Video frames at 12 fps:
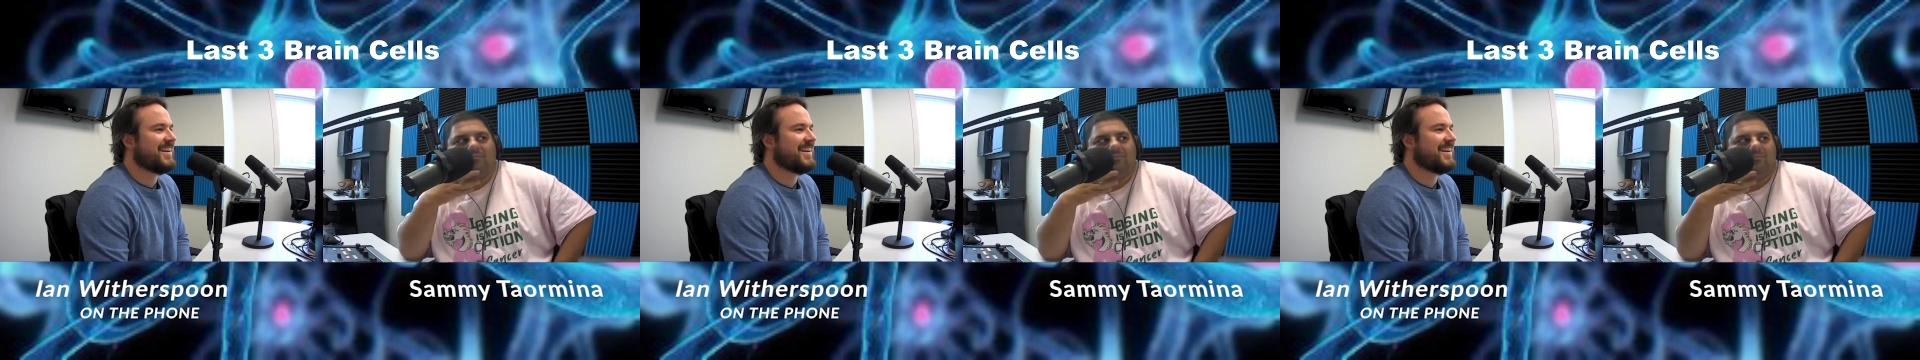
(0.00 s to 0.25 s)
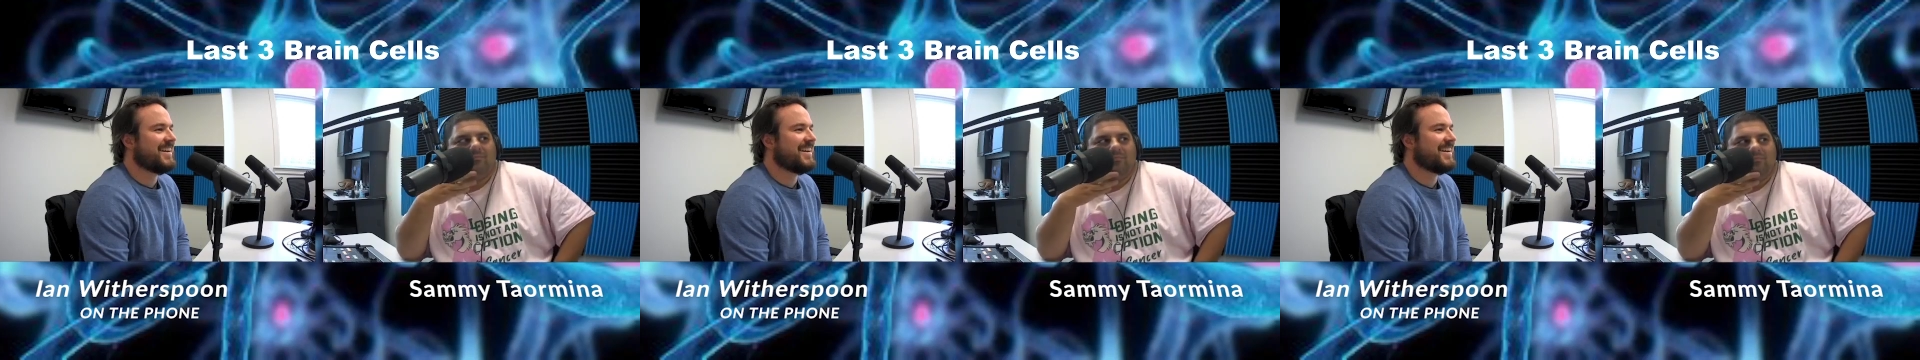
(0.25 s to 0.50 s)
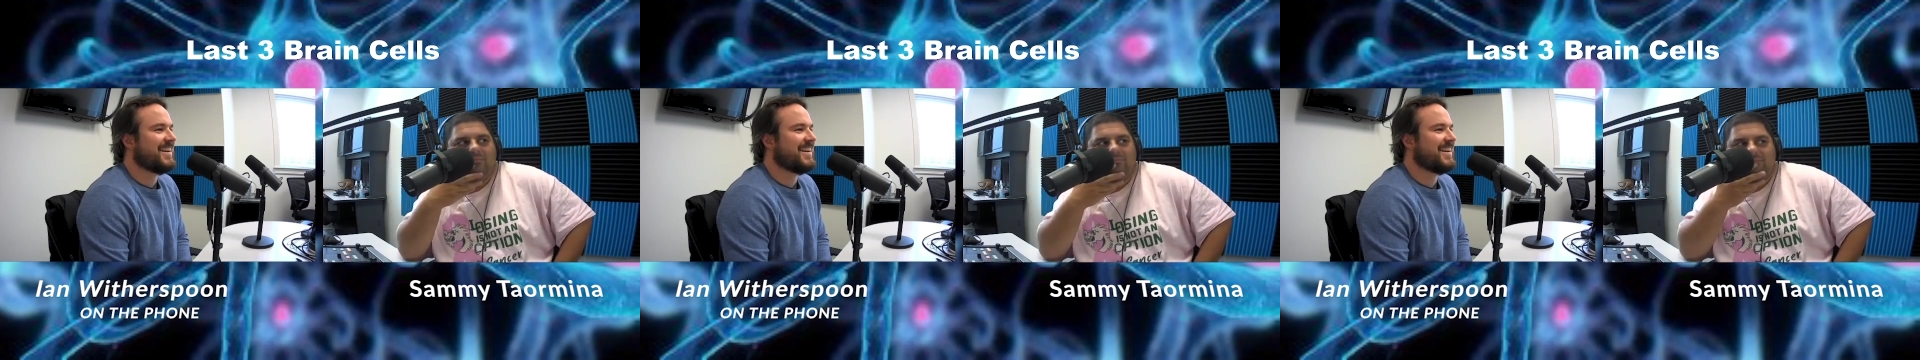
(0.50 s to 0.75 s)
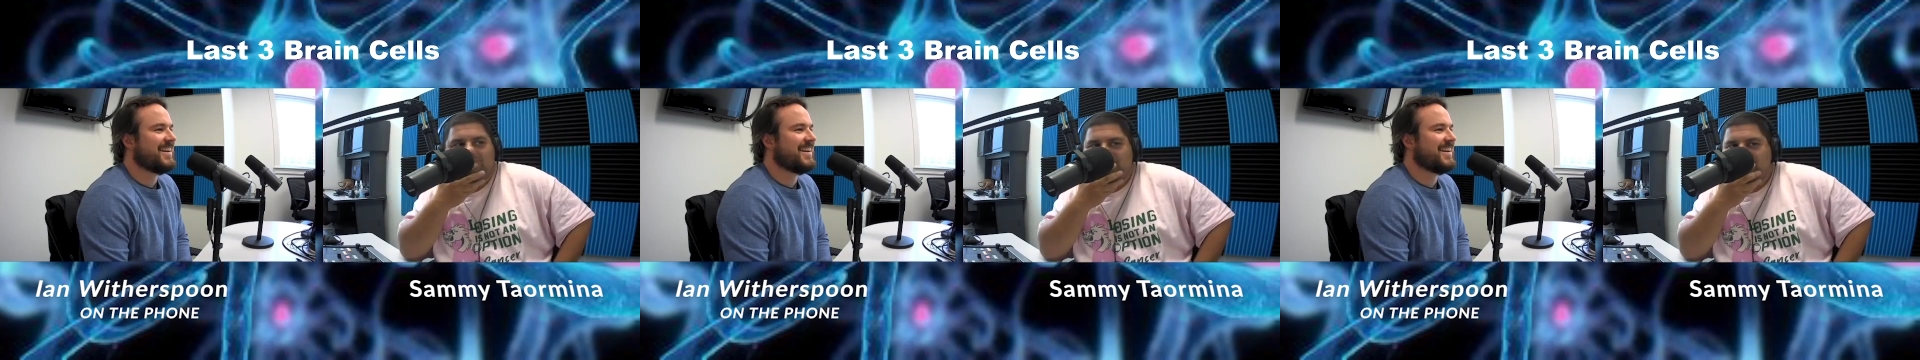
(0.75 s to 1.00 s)

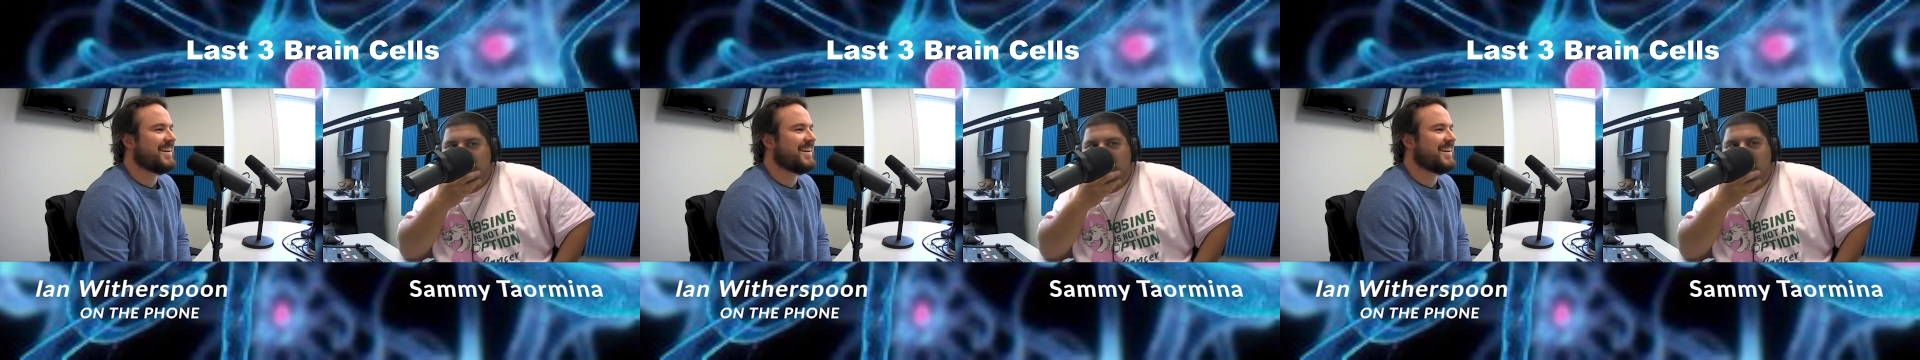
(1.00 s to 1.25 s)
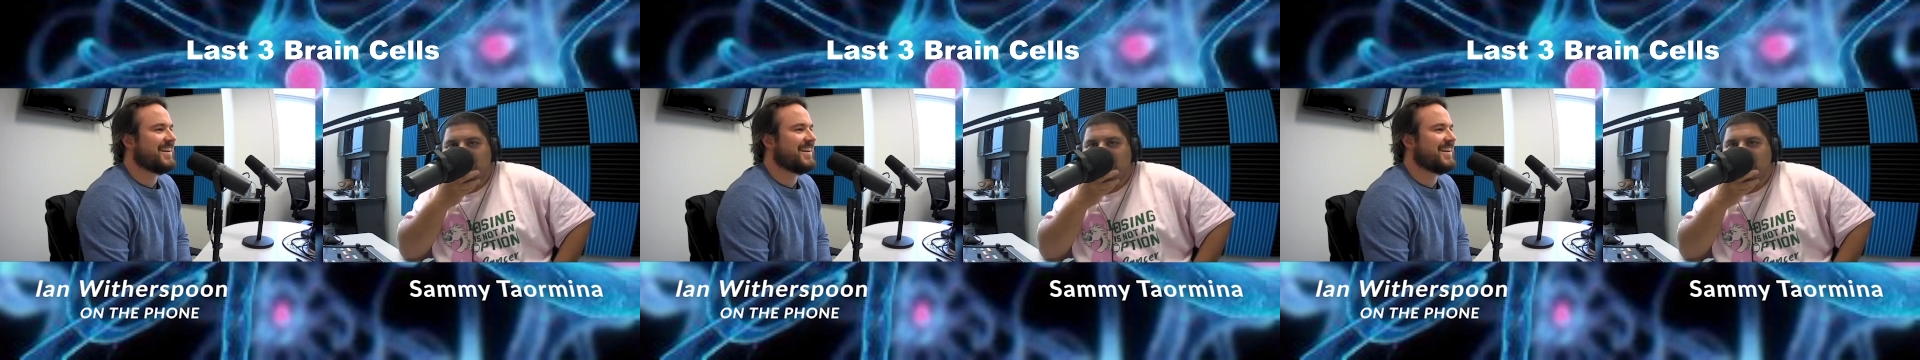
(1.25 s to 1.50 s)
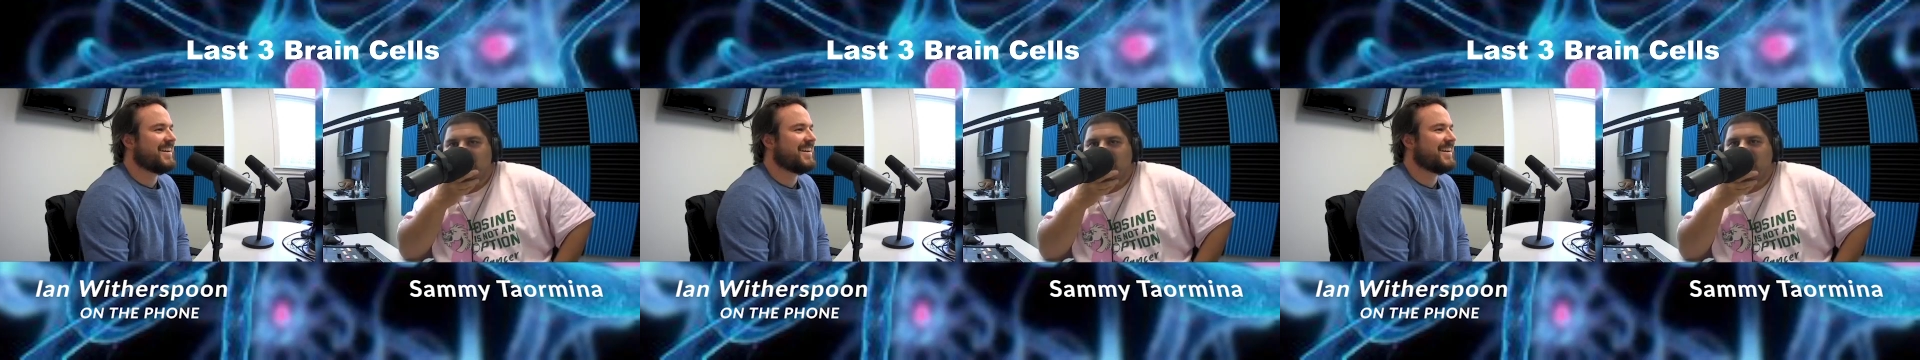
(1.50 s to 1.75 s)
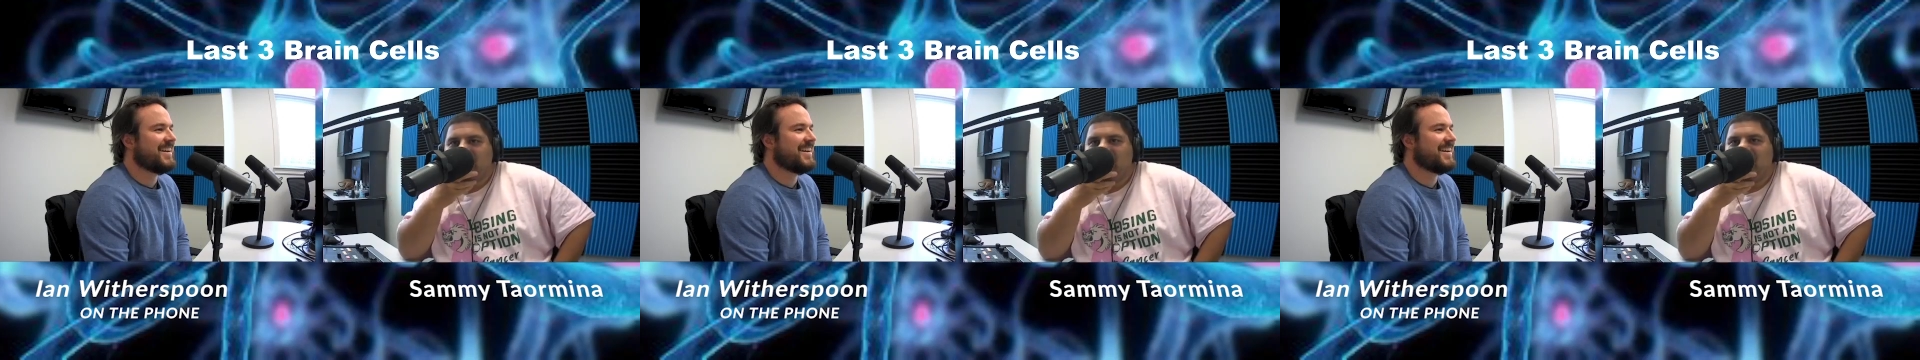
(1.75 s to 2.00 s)

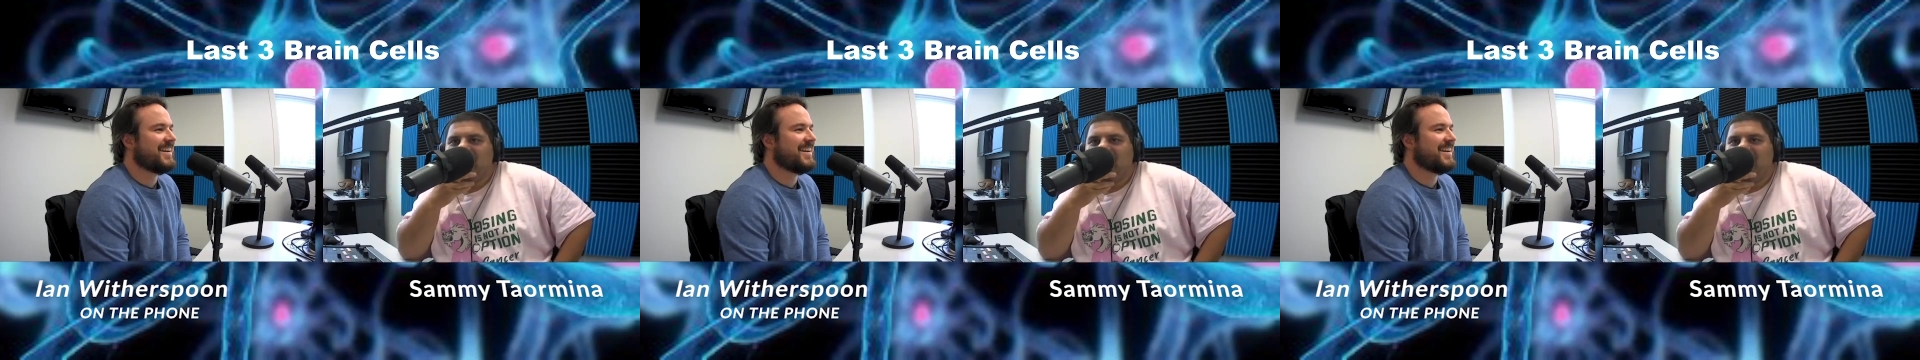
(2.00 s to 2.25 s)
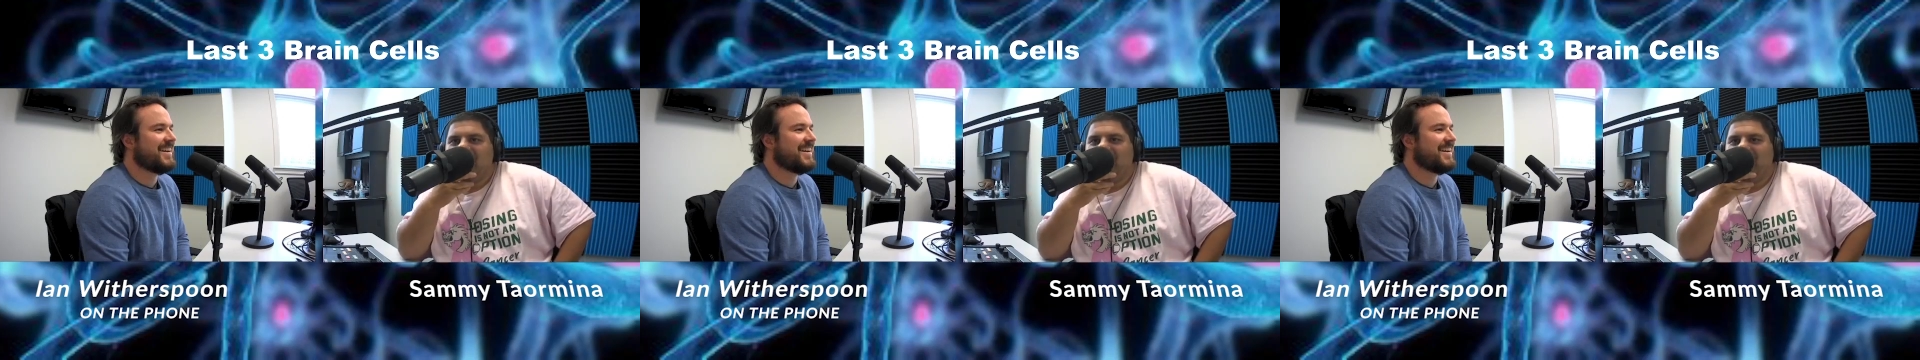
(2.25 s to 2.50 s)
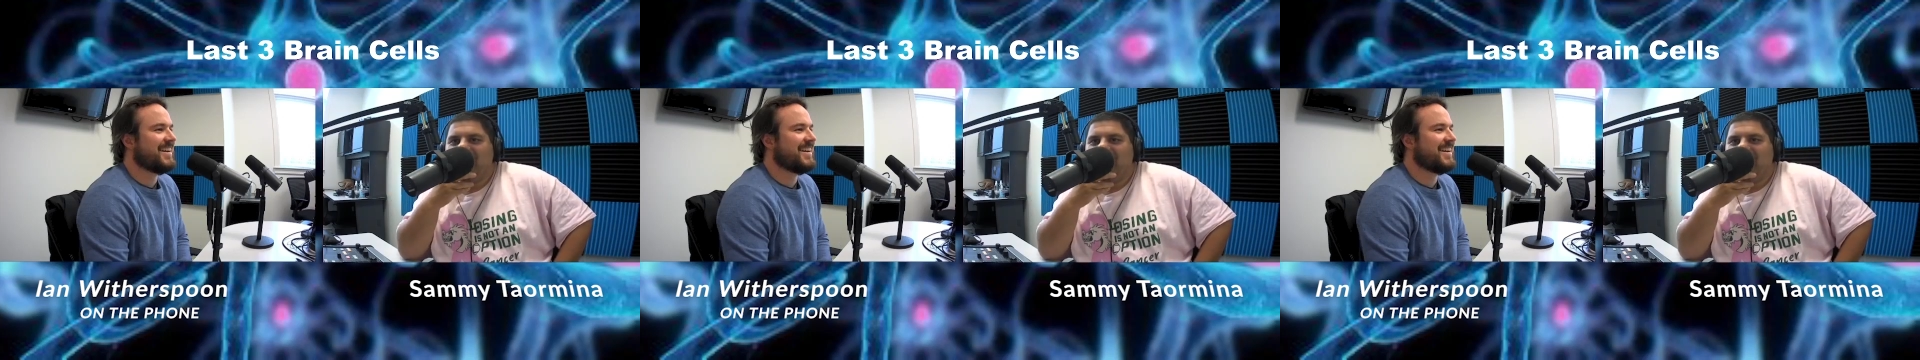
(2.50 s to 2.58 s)
Nothing is said.